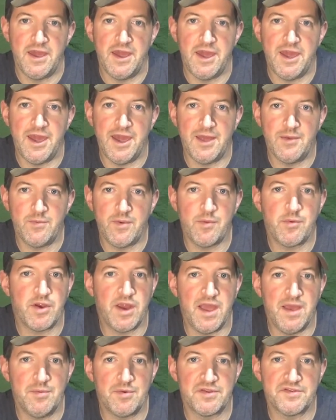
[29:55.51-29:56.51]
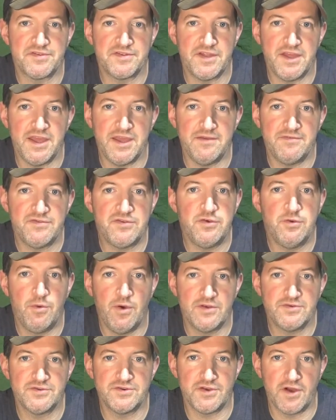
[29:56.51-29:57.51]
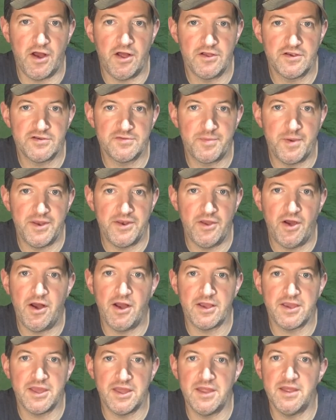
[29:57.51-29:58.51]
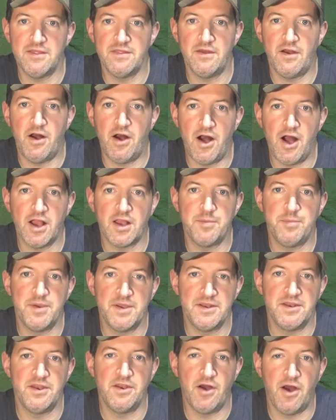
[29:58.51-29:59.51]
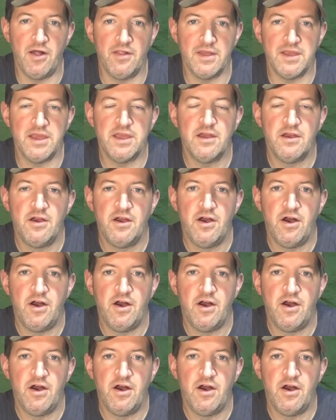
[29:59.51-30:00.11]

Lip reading: and we were able to save $200 by not getting the Hawk big denali.